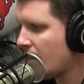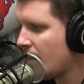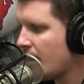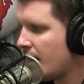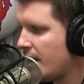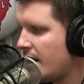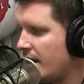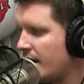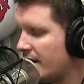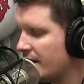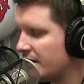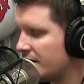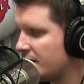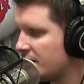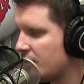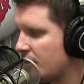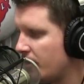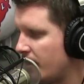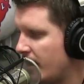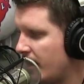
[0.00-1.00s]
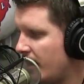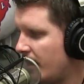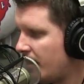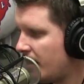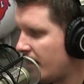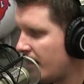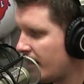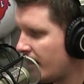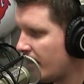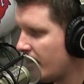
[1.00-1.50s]
He is Tony Heath,
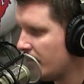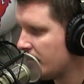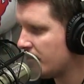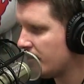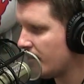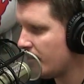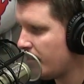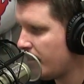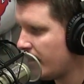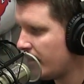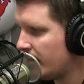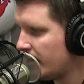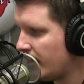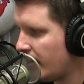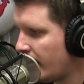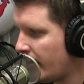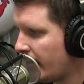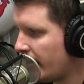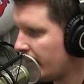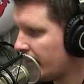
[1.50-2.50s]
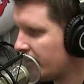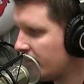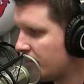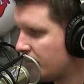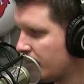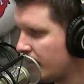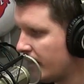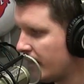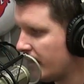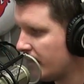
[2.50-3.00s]
head coach of the Pearland Oilers,
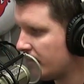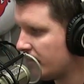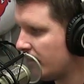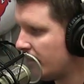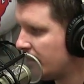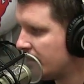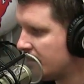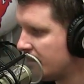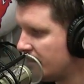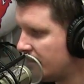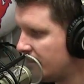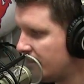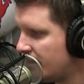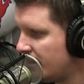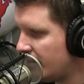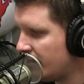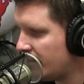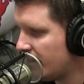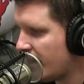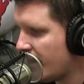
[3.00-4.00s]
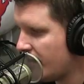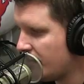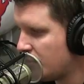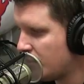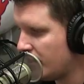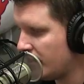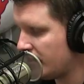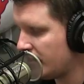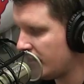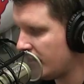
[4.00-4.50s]
joining us on D C T F Live.
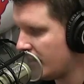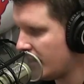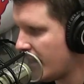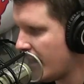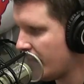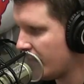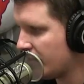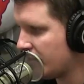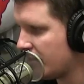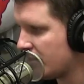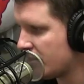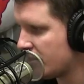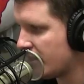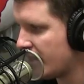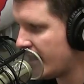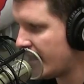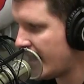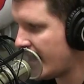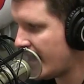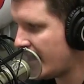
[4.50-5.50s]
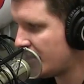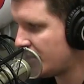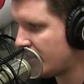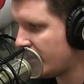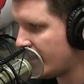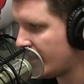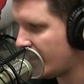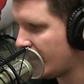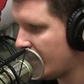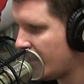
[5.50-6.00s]
Join us the conversation at
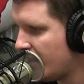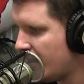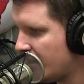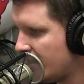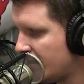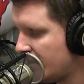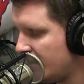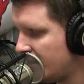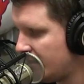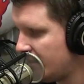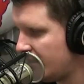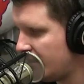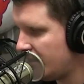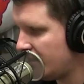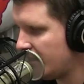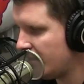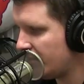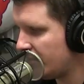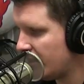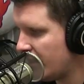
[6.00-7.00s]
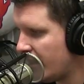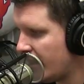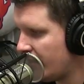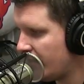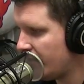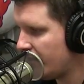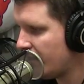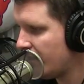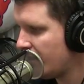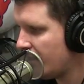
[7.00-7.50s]
hashtag D C T F Live.